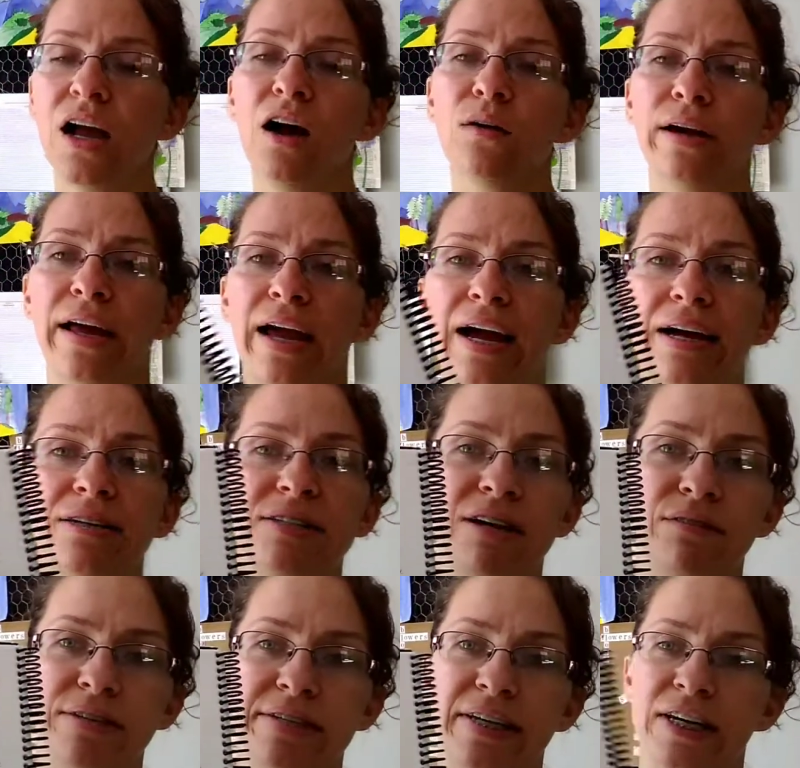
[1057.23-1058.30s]
Okay, I also
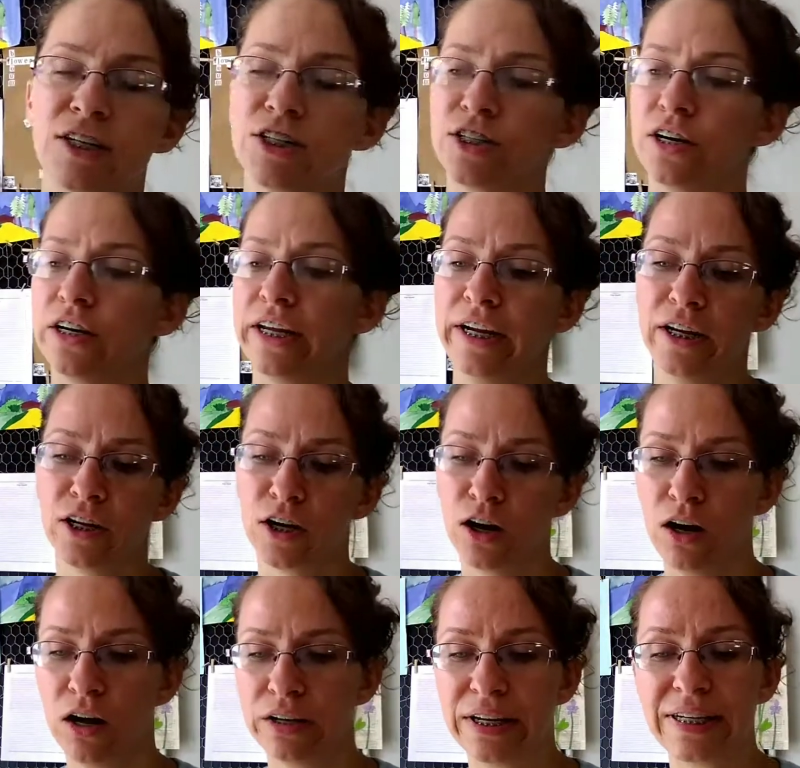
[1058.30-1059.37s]
have a section on here
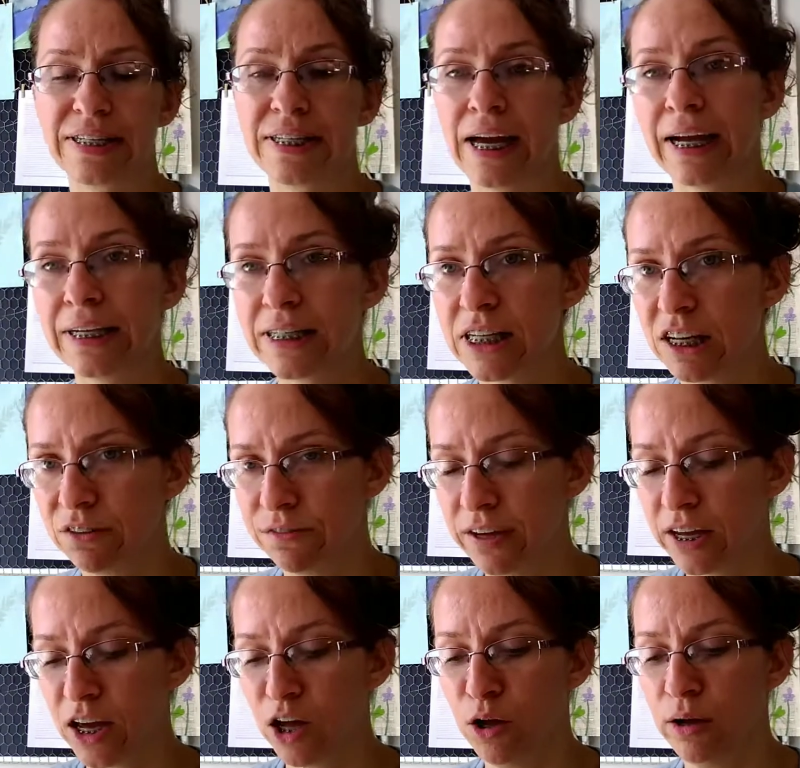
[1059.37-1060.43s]
called
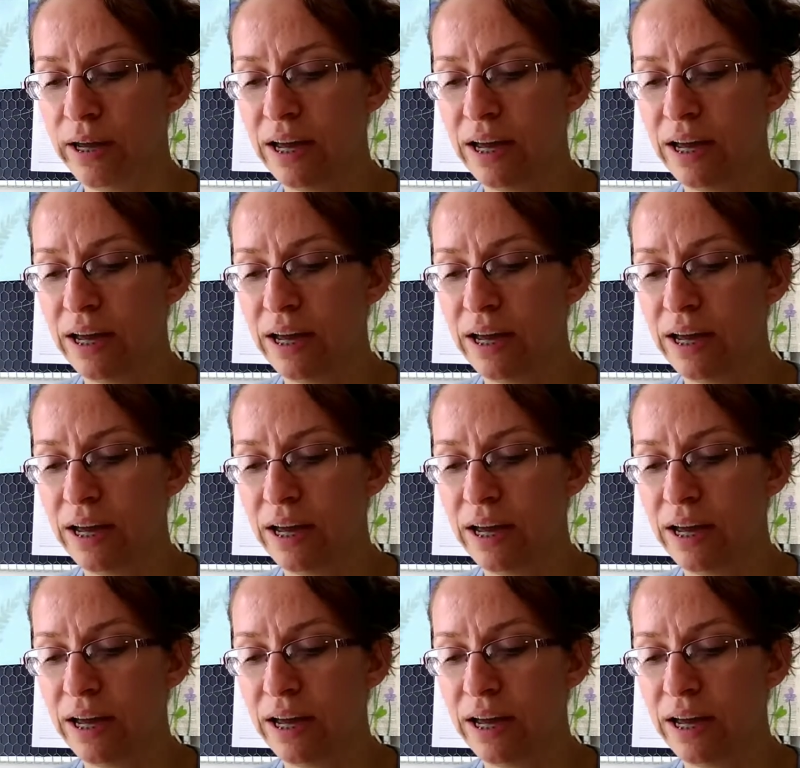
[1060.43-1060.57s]
Scientific